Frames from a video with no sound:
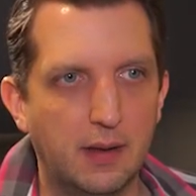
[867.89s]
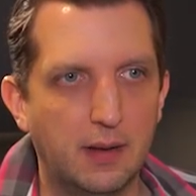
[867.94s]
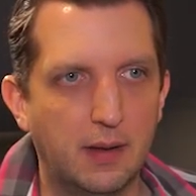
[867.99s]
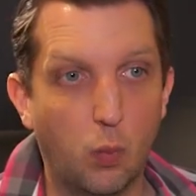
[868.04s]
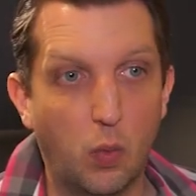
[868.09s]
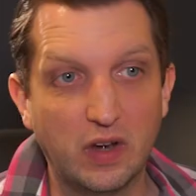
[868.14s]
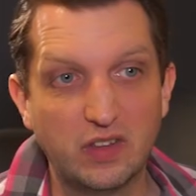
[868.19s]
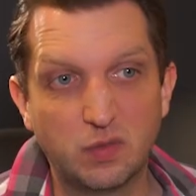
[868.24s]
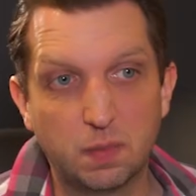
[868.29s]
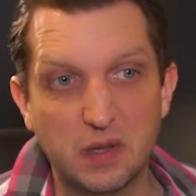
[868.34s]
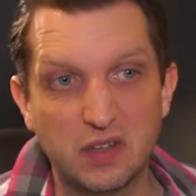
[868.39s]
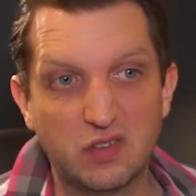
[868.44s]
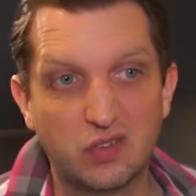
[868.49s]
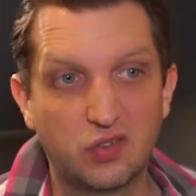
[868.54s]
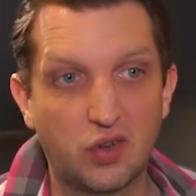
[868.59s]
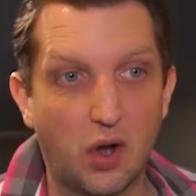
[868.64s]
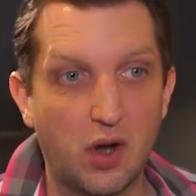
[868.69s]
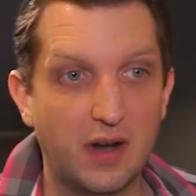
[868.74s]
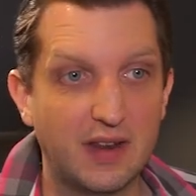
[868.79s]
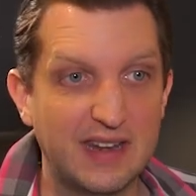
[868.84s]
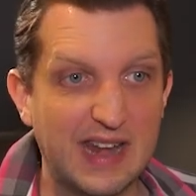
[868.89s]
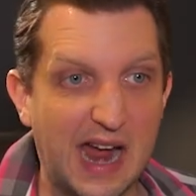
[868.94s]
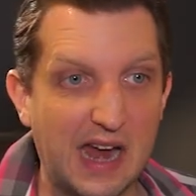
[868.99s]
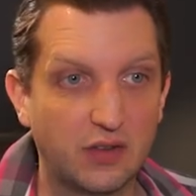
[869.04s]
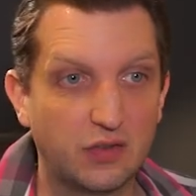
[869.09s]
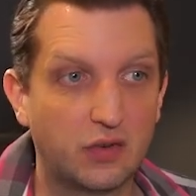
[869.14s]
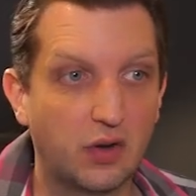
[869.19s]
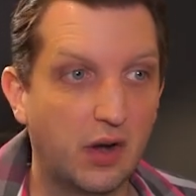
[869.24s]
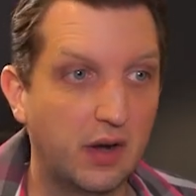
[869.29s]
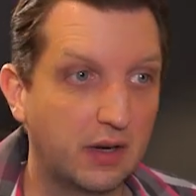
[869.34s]
what's been started,
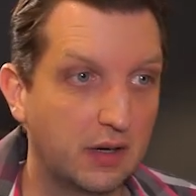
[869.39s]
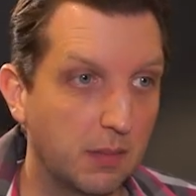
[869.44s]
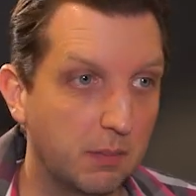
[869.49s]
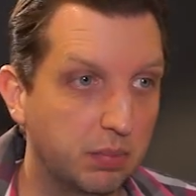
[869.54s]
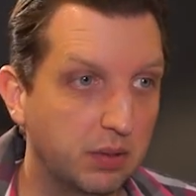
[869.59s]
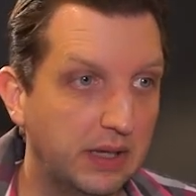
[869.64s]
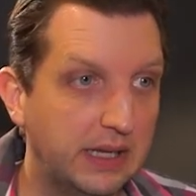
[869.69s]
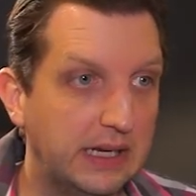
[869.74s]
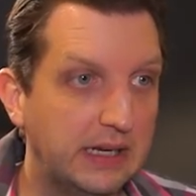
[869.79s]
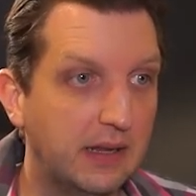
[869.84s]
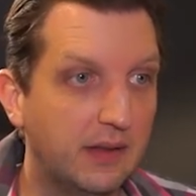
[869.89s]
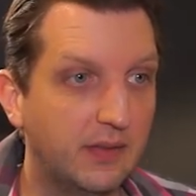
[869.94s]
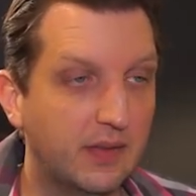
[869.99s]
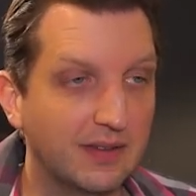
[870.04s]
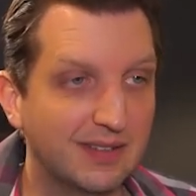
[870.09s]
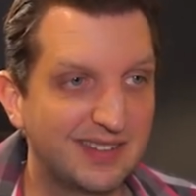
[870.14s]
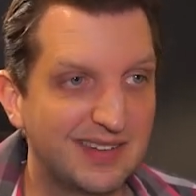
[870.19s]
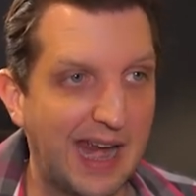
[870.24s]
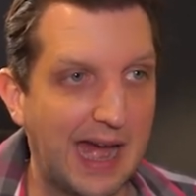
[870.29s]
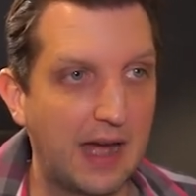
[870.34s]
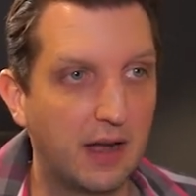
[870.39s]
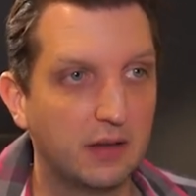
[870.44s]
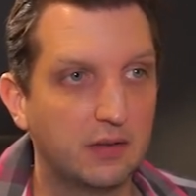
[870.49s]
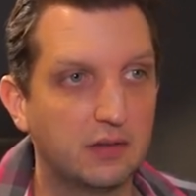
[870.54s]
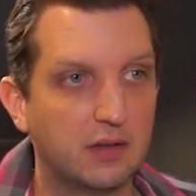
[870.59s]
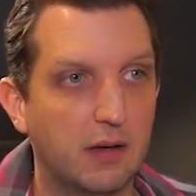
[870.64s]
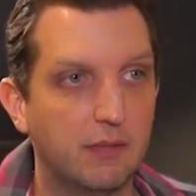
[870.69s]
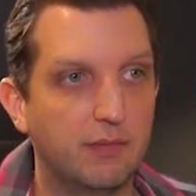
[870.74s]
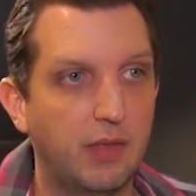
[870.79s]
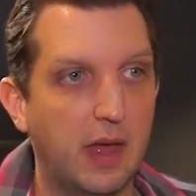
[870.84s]
not started, completed, the
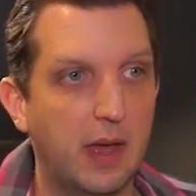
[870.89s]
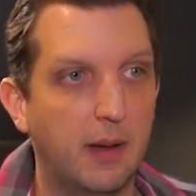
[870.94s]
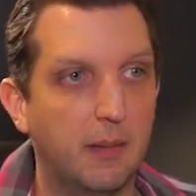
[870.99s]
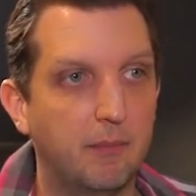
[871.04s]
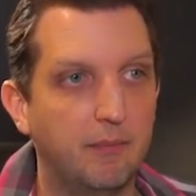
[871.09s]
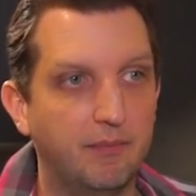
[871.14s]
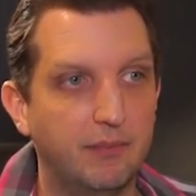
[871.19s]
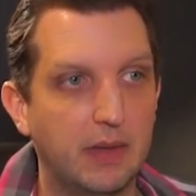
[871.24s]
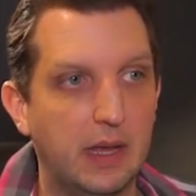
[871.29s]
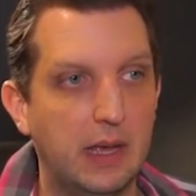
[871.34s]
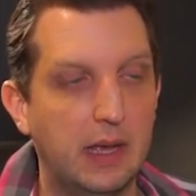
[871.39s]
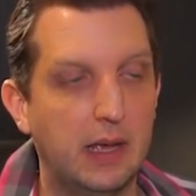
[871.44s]
status of them,